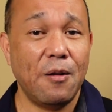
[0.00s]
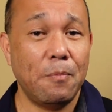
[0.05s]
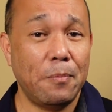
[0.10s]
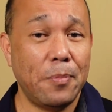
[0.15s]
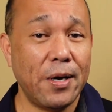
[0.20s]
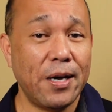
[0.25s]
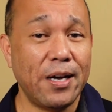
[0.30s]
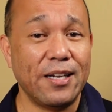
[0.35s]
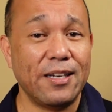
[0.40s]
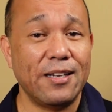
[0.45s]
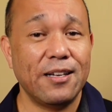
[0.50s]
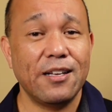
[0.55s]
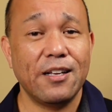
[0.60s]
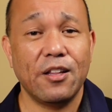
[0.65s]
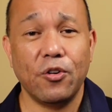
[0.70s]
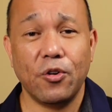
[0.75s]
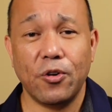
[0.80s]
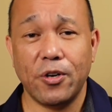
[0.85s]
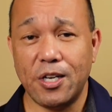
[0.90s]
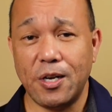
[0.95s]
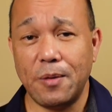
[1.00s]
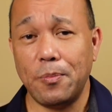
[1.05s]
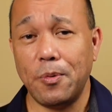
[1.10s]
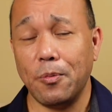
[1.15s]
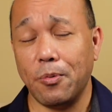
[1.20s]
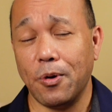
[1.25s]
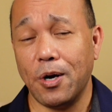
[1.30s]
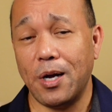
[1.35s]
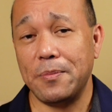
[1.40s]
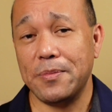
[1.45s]
But there are a
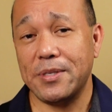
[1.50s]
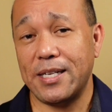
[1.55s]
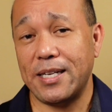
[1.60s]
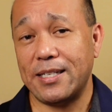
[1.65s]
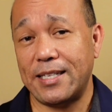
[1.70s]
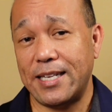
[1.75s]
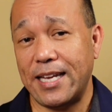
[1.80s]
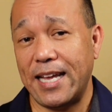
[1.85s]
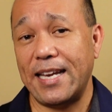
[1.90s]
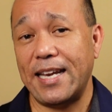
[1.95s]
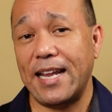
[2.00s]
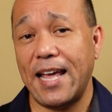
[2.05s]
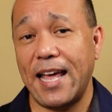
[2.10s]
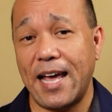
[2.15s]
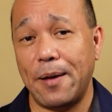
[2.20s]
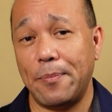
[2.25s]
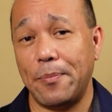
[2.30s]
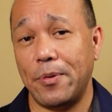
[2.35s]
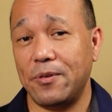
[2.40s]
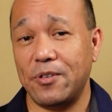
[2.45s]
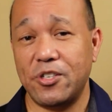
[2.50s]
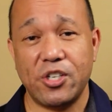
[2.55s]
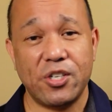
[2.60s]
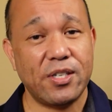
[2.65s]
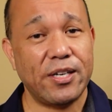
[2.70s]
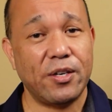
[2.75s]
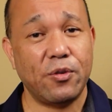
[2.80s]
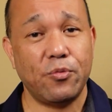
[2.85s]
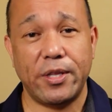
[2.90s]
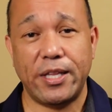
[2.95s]
couple problems that tend to happen,
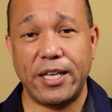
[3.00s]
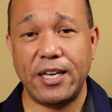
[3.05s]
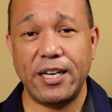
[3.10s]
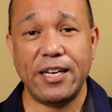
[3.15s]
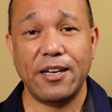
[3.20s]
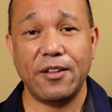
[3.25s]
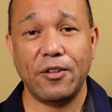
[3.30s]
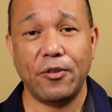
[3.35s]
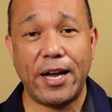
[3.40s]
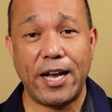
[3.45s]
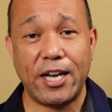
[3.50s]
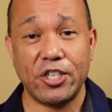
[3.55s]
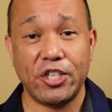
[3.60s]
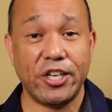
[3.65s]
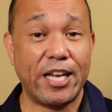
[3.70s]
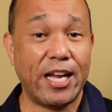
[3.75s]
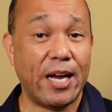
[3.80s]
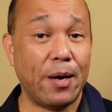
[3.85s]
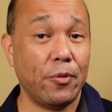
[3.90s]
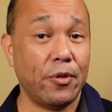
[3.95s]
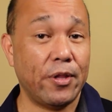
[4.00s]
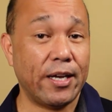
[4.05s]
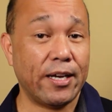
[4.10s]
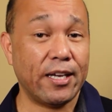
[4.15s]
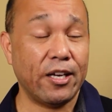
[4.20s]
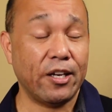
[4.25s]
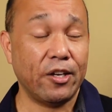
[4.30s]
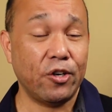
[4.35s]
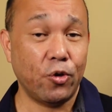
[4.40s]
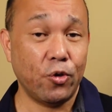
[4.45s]
just like with any other action camera that
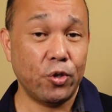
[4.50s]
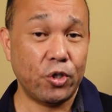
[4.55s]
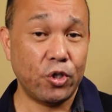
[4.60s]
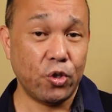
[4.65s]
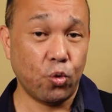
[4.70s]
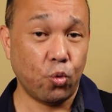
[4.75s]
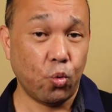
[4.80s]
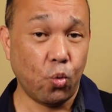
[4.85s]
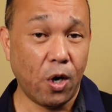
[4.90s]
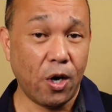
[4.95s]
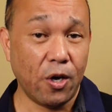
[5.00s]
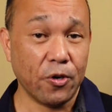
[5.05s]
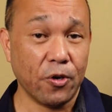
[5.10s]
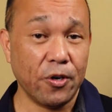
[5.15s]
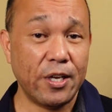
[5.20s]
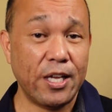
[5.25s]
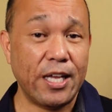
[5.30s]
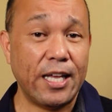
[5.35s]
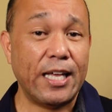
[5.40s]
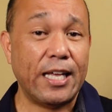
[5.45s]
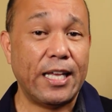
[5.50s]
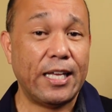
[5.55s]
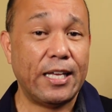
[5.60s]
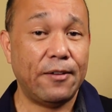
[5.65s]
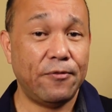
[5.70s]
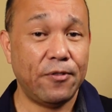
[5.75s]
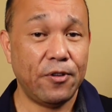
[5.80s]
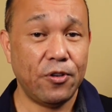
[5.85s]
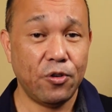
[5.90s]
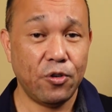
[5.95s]
can go into the water.
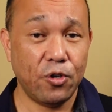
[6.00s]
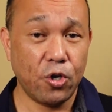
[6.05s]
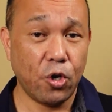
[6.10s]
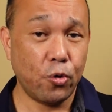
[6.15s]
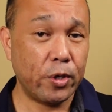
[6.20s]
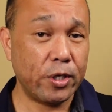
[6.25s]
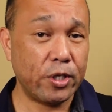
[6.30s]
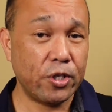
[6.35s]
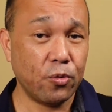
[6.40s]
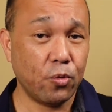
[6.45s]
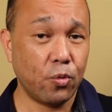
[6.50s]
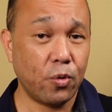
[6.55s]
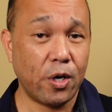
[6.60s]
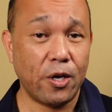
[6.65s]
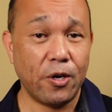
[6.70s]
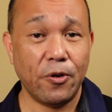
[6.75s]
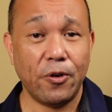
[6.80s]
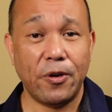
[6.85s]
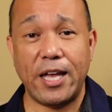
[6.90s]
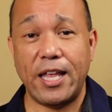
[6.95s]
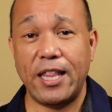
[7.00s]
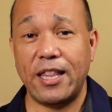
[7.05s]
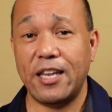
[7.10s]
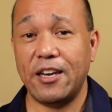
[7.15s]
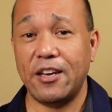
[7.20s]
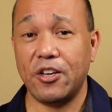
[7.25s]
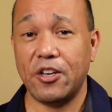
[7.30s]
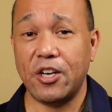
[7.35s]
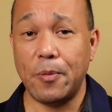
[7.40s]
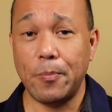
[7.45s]
If you go into the water and
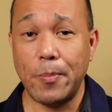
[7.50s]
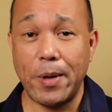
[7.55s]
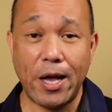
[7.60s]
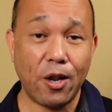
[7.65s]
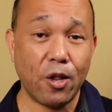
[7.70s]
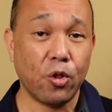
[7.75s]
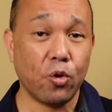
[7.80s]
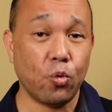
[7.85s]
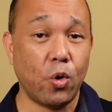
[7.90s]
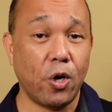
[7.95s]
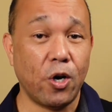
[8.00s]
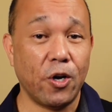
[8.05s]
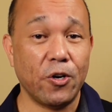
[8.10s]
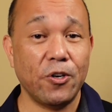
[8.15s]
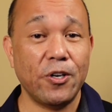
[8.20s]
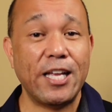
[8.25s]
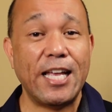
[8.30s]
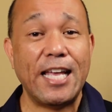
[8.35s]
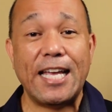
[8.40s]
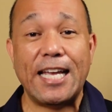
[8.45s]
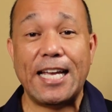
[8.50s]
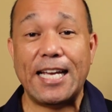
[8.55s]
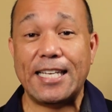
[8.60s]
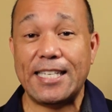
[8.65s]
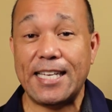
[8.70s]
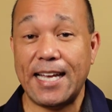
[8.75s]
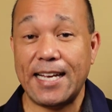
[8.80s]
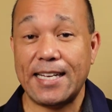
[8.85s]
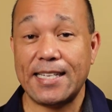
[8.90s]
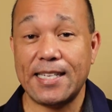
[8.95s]
then you come out of the water,
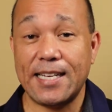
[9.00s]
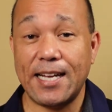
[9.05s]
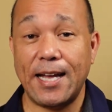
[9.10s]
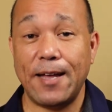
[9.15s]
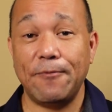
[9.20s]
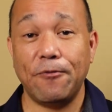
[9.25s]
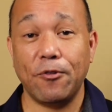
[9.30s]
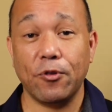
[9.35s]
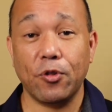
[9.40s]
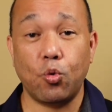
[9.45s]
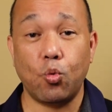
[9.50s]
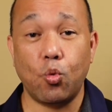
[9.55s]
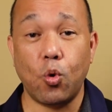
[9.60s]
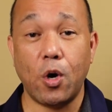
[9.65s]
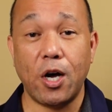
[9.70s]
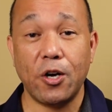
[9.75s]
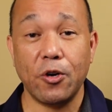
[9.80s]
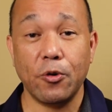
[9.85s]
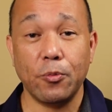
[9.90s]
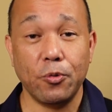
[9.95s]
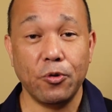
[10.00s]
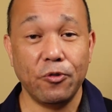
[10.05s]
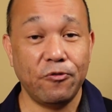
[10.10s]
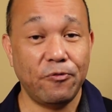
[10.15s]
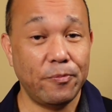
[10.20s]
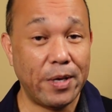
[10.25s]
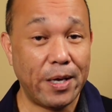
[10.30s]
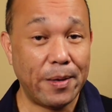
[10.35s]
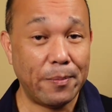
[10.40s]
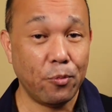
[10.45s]
it takes time for the
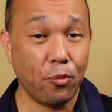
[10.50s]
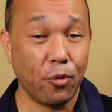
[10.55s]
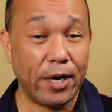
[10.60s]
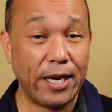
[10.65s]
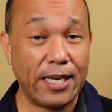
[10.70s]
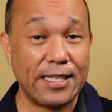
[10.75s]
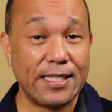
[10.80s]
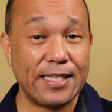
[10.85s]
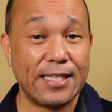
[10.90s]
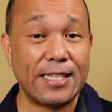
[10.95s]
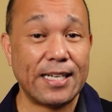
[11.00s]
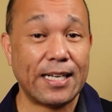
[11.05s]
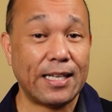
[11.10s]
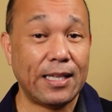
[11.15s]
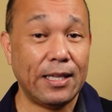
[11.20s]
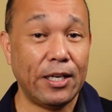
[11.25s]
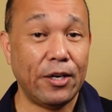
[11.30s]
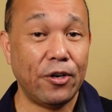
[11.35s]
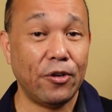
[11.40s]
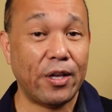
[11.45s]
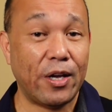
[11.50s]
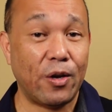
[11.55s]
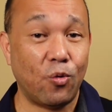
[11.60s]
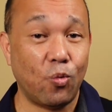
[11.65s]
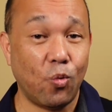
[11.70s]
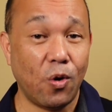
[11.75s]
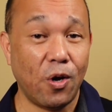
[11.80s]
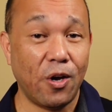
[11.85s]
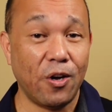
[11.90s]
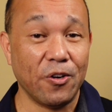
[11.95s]
waterproof membranes to clear
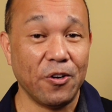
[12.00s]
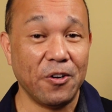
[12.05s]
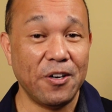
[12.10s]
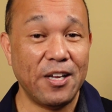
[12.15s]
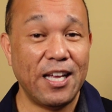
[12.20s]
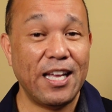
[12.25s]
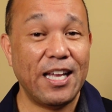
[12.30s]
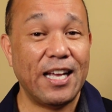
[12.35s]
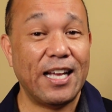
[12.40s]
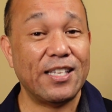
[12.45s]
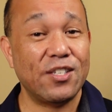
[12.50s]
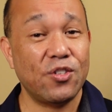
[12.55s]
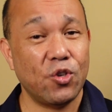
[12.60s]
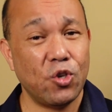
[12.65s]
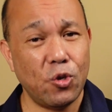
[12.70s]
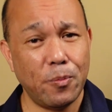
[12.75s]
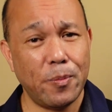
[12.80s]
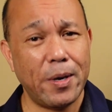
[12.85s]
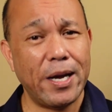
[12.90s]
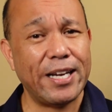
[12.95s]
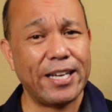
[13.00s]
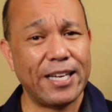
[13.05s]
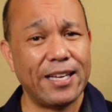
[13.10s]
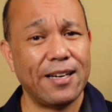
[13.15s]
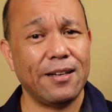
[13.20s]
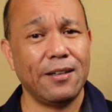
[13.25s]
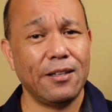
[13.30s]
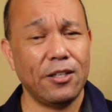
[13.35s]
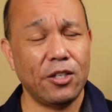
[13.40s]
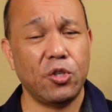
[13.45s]
that water, and so you might
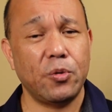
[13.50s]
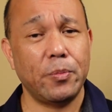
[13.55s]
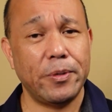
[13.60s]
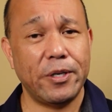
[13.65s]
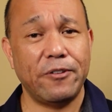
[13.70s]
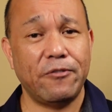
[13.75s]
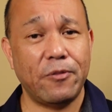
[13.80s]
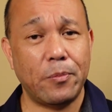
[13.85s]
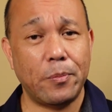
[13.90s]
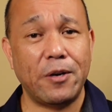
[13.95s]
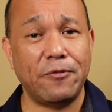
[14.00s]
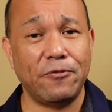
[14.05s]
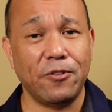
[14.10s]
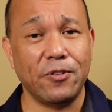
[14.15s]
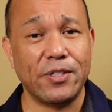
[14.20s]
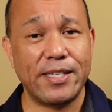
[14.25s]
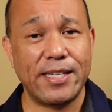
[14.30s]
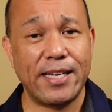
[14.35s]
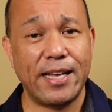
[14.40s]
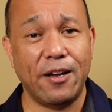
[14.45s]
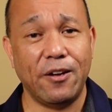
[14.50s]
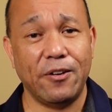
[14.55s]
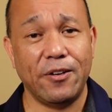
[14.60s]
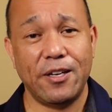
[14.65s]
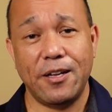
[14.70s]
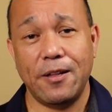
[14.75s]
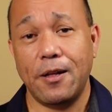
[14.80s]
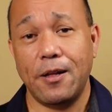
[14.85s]
get a little bit of a muffled sound.